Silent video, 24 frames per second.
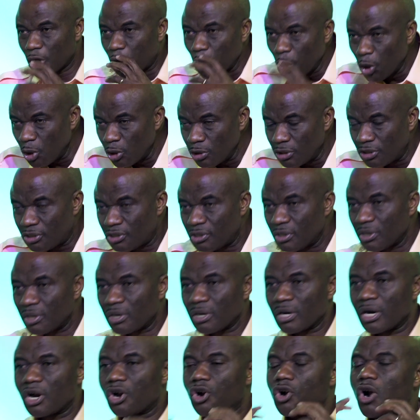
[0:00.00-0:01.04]
could
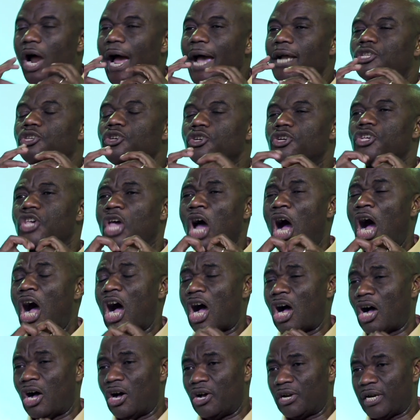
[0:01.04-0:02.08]
cry to
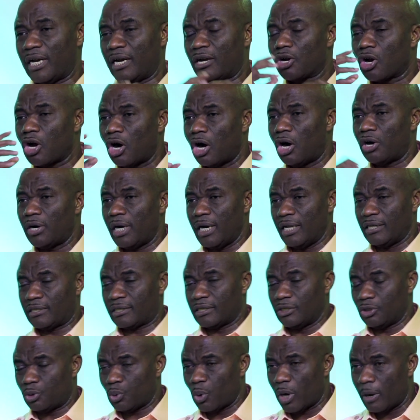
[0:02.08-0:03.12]
God and God
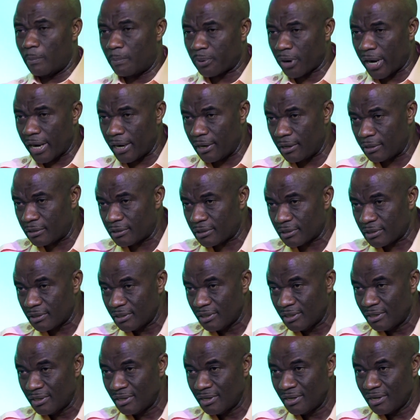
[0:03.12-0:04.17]
listened to her praise.
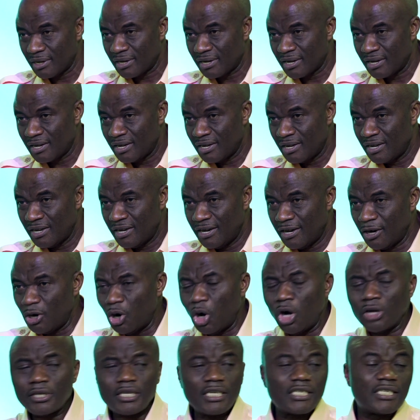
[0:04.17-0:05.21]
You
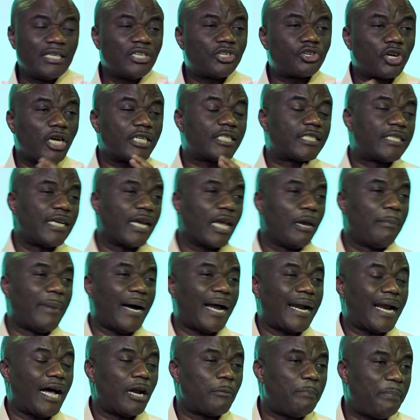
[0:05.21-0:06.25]
know what is interesting about